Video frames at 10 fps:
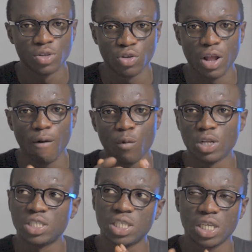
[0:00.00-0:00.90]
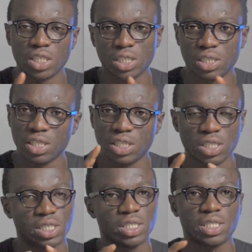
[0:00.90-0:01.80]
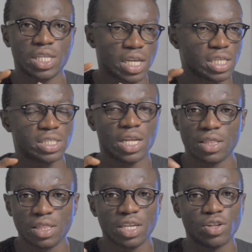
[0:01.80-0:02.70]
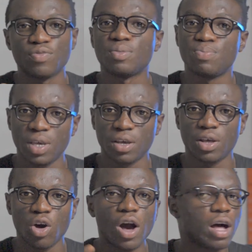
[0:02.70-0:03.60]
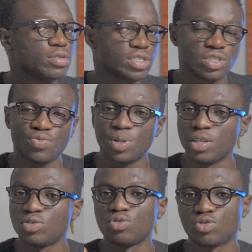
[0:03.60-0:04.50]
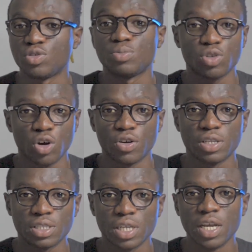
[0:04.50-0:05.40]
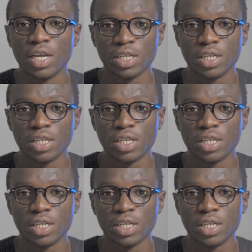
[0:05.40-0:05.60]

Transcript: Now, what is the distinct thing of a beer, or how does it relate to cryptocurrency?